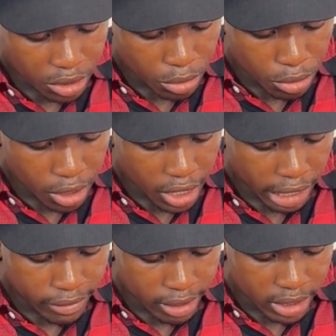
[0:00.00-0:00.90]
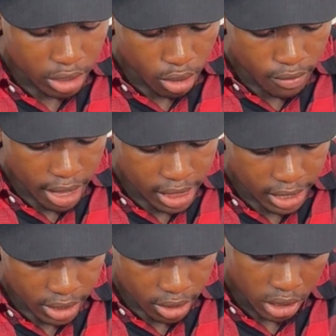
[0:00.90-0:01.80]
to increase the
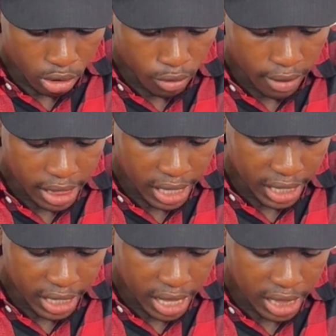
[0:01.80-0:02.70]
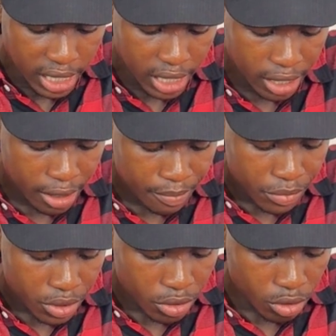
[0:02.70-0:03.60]
overlay, so see the overlay clearly.
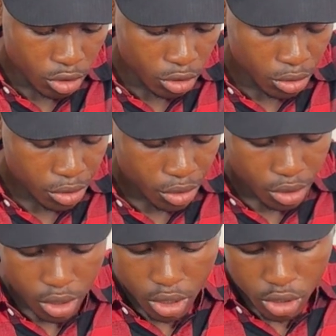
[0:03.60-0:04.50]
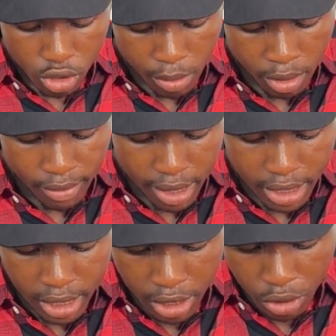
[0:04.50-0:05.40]
You know, some
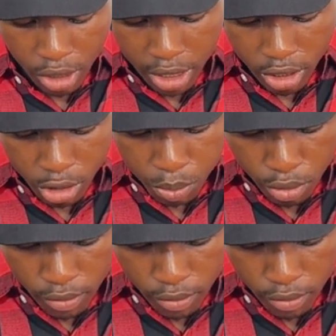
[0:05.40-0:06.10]
overlay you can just put